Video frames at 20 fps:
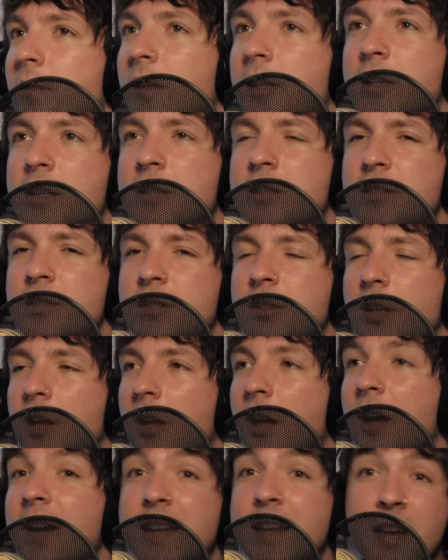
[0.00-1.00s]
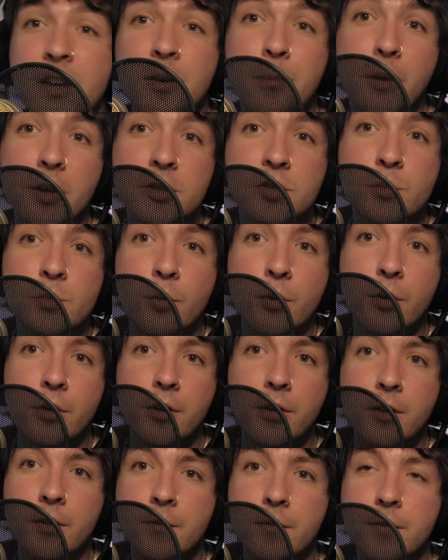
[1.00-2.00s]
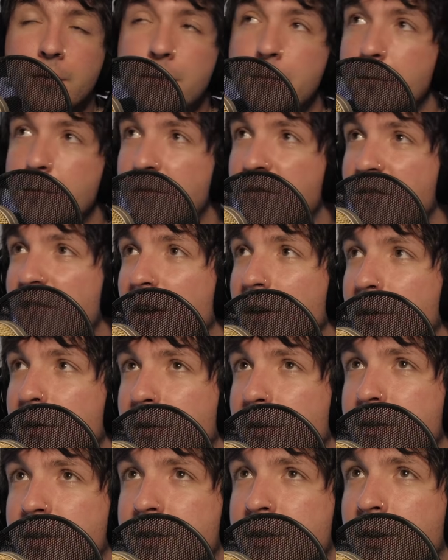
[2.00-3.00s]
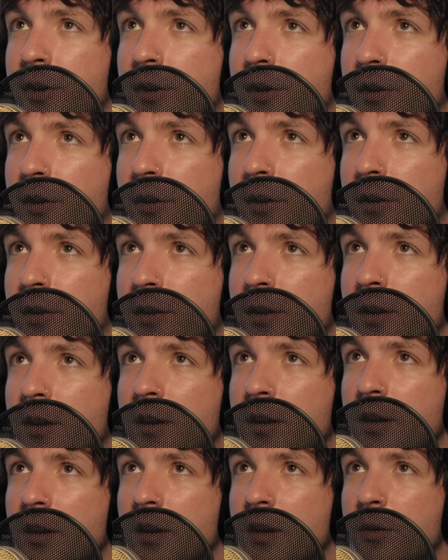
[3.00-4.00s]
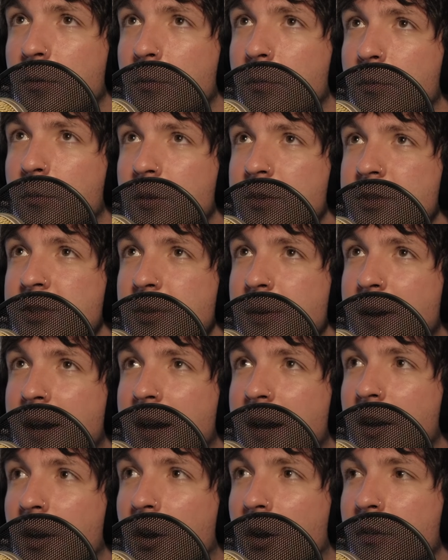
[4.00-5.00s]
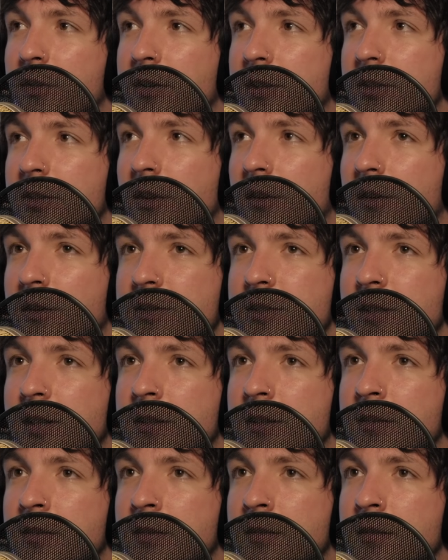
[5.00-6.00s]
that is, again, much more felt than heard once you add all the guitars in.